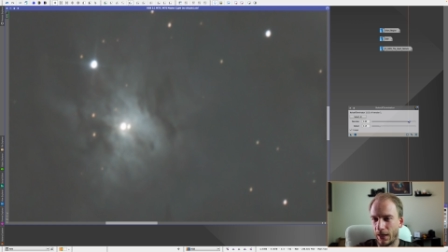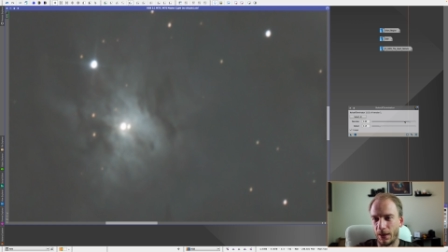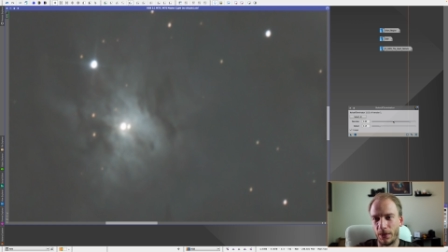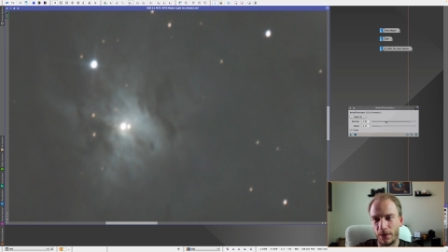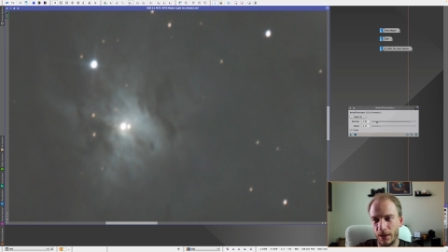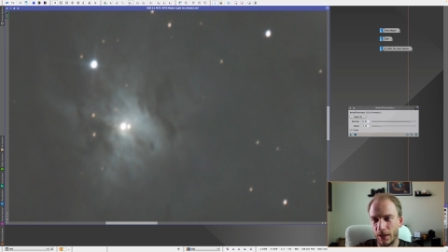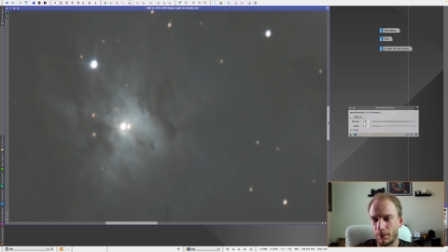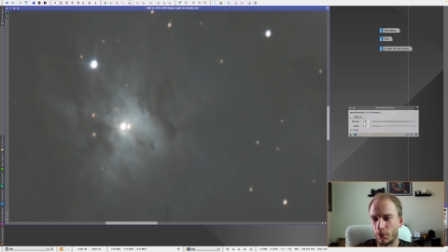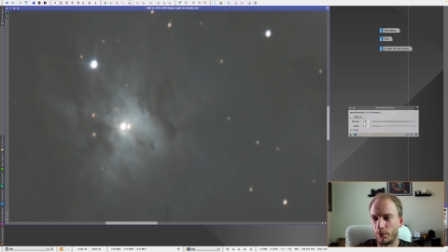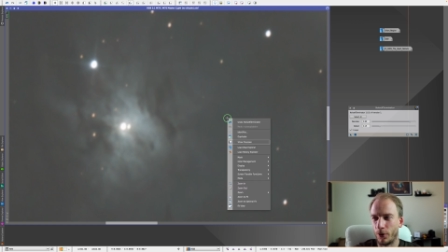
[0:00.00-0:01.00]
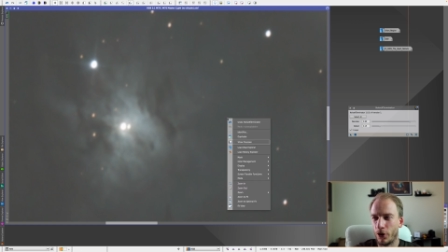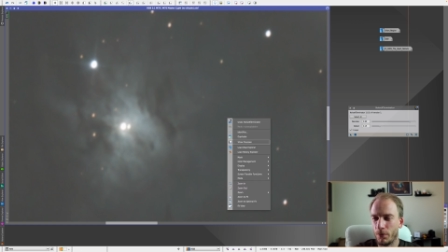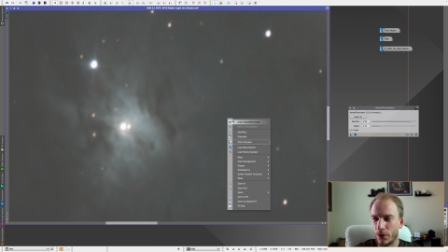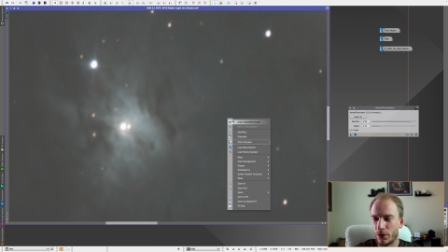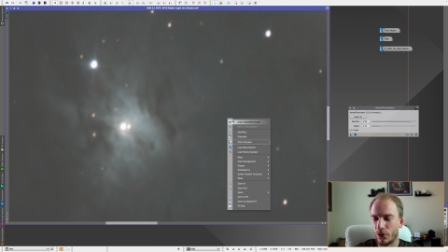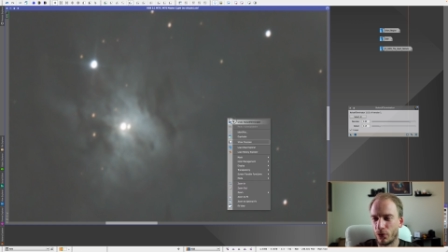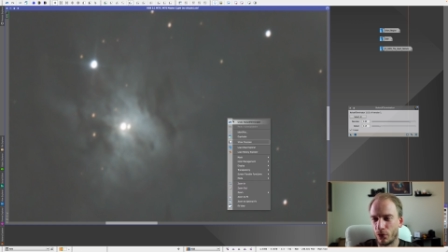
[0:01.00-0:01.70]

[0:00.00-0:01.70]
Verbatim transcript: I think I'm almost